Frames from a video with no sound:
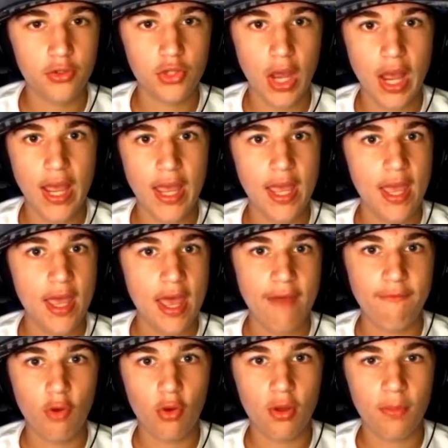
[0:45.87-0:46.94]
so I
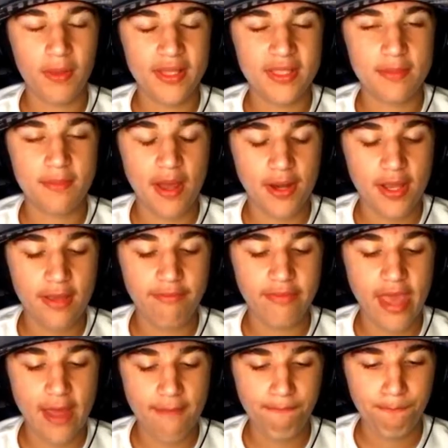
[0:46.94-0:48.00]
have no complaints about him
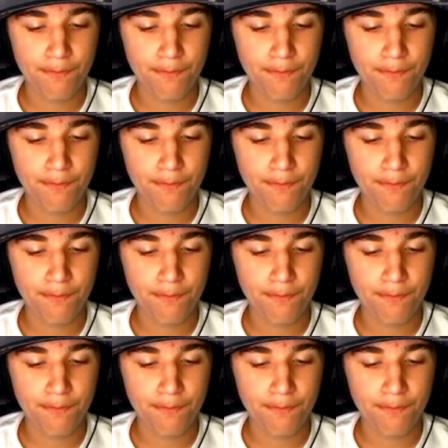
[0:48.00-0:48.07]
yet.